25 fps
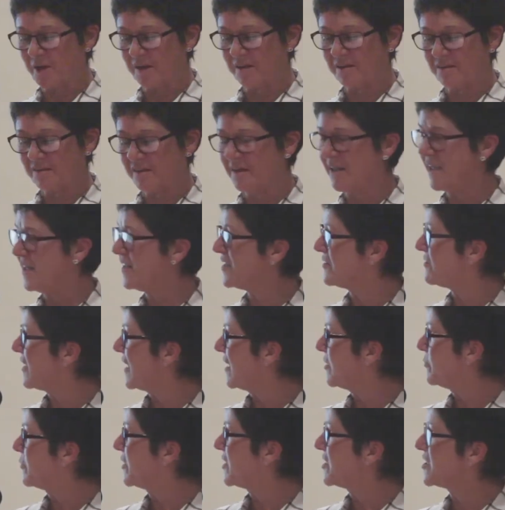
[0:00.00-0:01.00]
with the
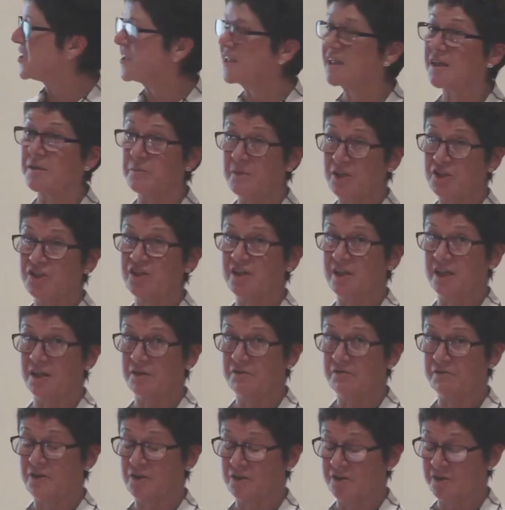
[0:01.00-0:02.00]
Development and
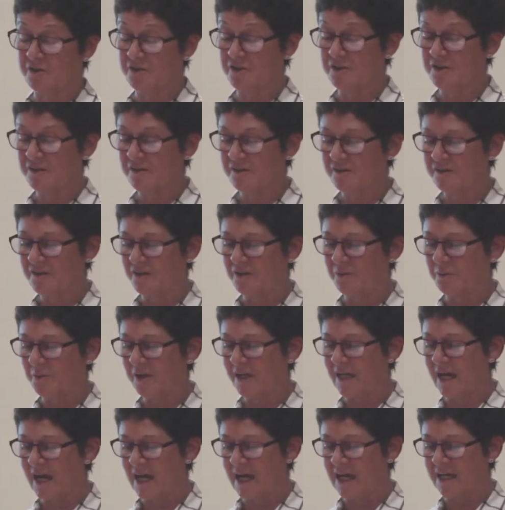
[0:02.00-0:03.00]
Commissioning Fund that
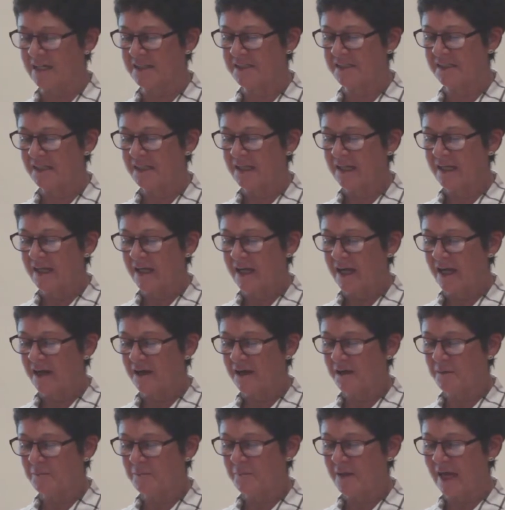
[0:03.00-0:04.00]
we had
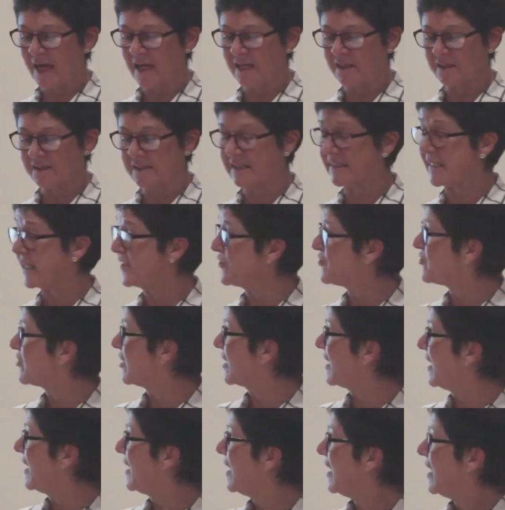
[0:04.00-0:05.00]
held
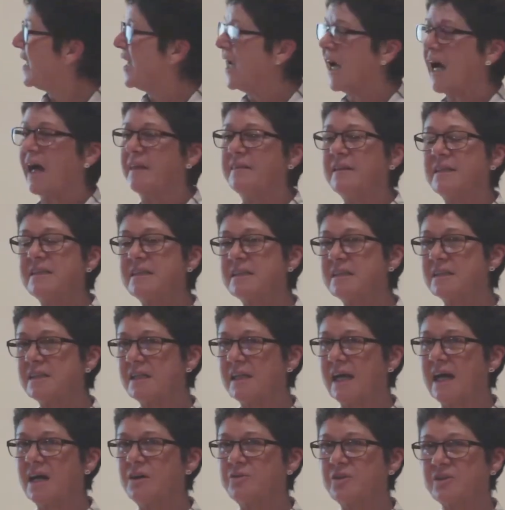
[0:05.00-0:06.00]
centrally. And this has
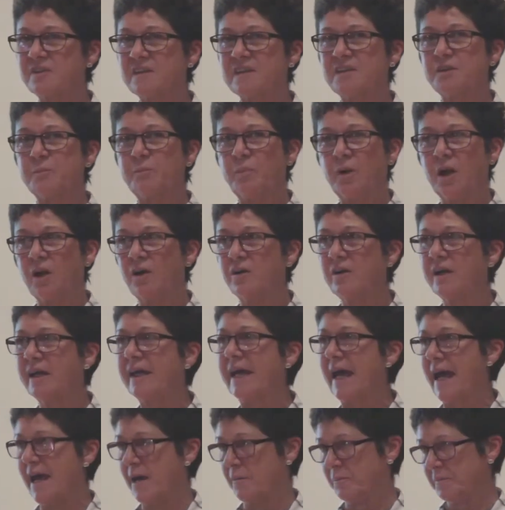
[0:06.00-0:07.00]
allowed us to
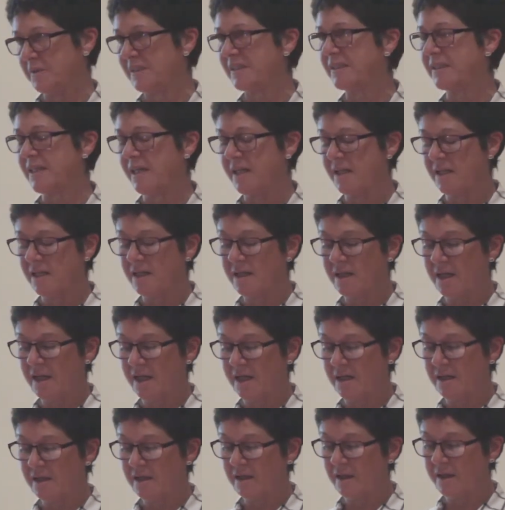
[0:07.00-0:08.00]
plug gaps
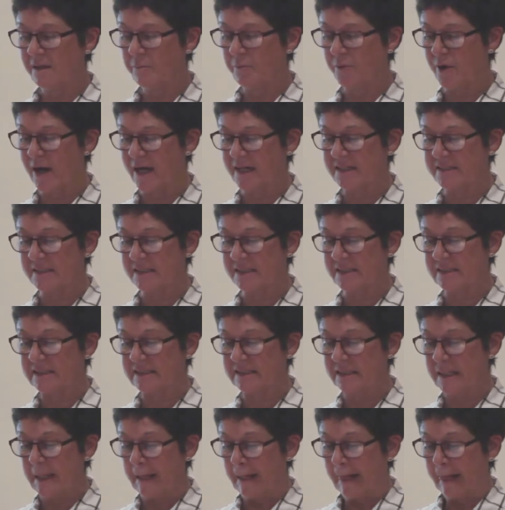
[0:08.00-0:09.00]
in the
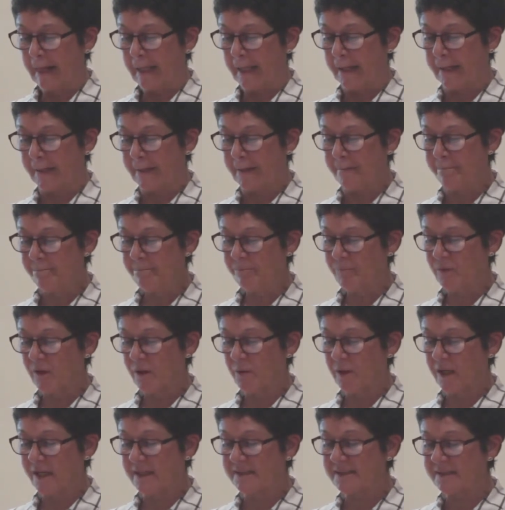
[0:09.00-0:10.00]
practice.
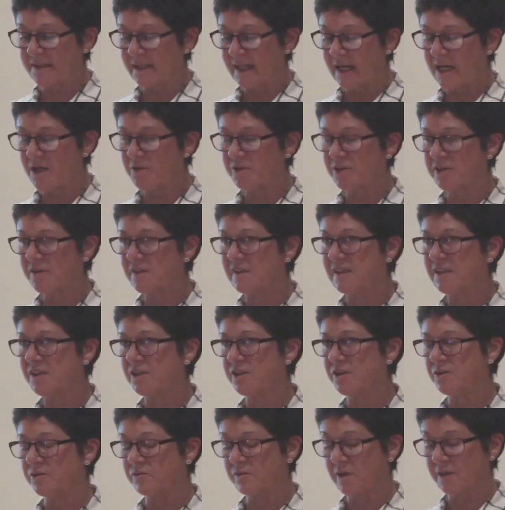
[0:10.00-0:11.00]
It's allowed
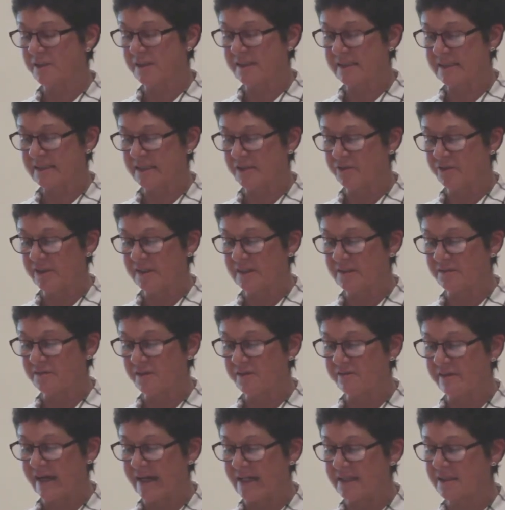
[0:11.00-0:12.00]
us to run a series of
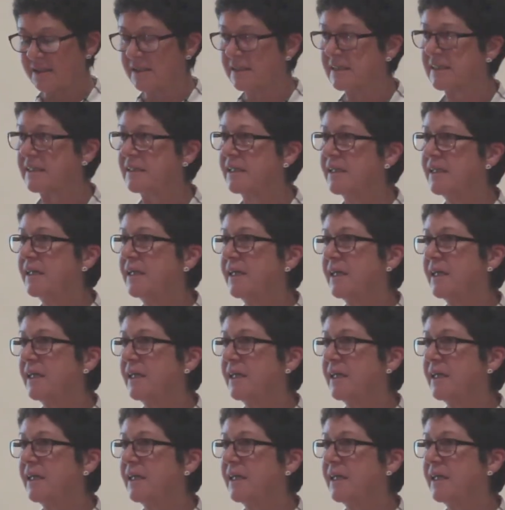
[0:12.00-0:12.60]
events